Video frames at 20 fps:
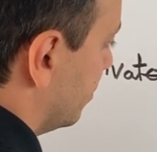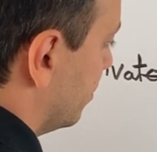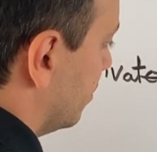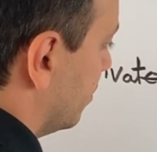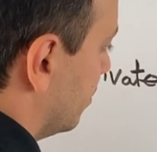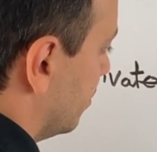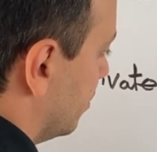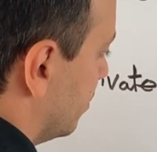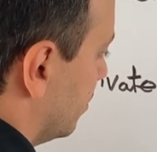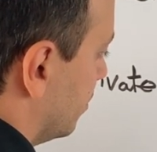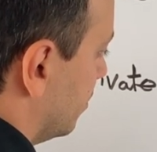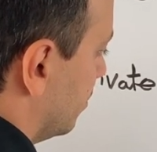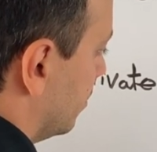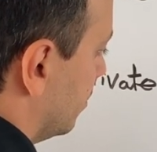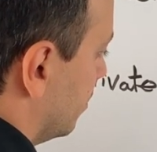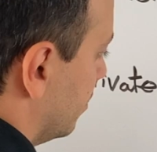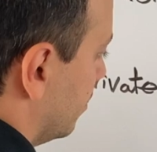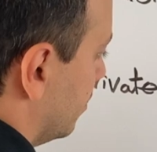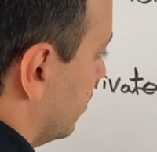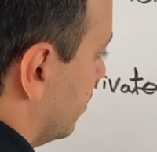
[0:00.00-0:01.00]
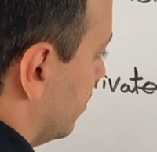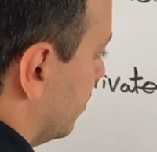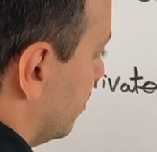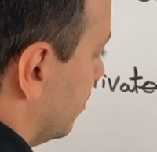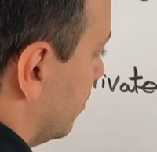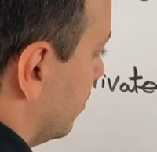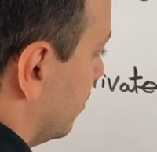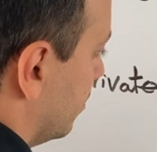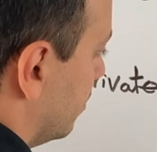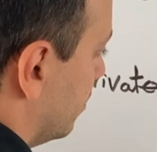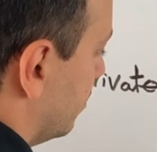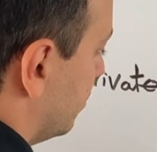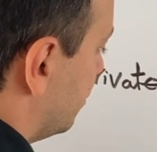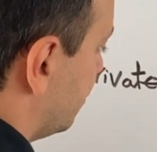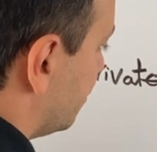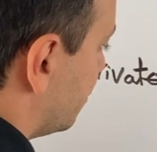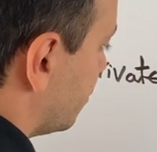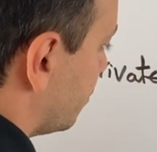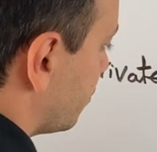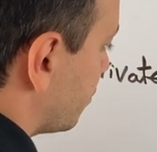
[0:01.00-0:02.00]

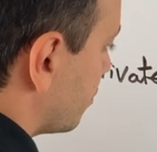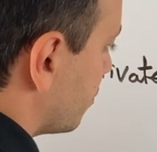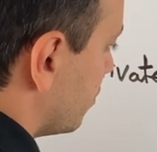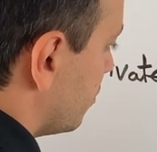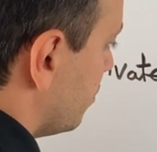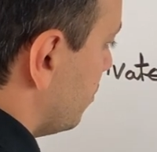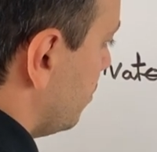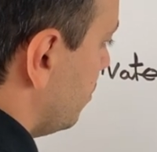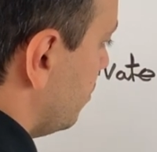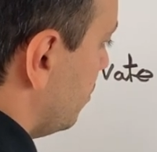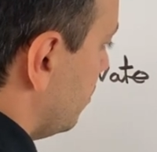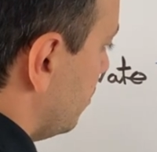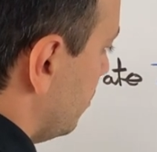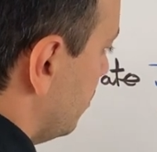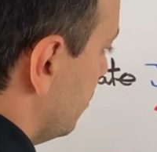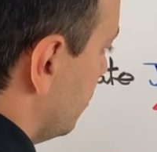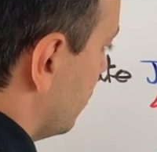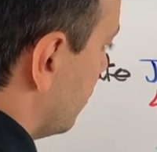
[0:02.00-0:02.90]
Nobody speaks.